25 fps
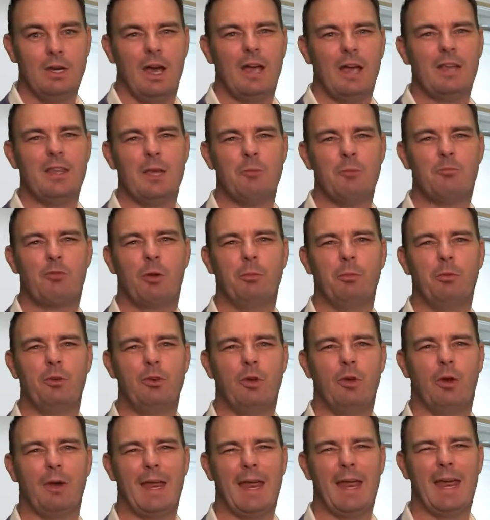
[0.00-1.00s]
And they're probably
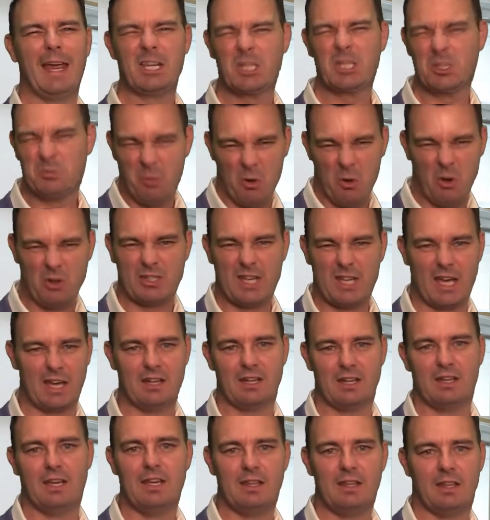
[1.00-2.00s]
not experts at
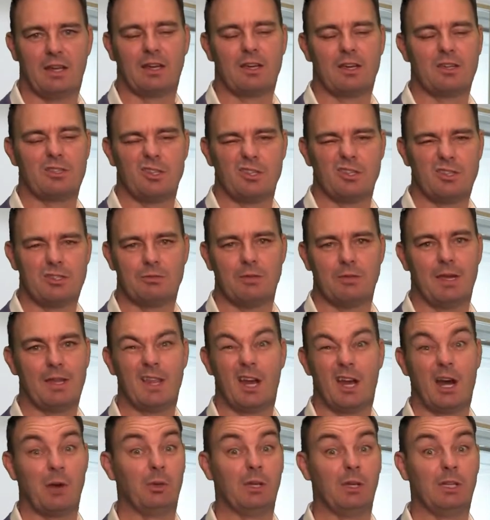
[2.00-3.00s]
it either, and
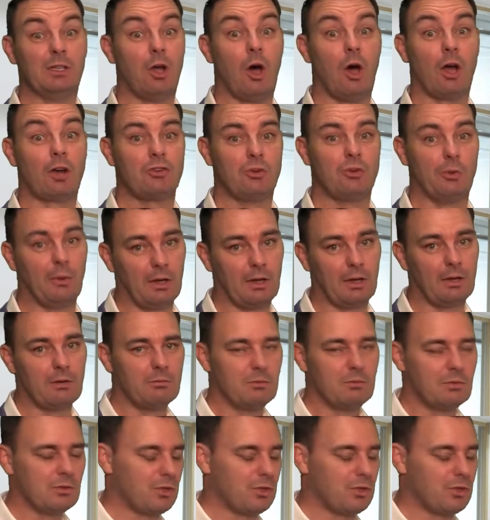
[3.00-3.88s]
they don't really like doing it.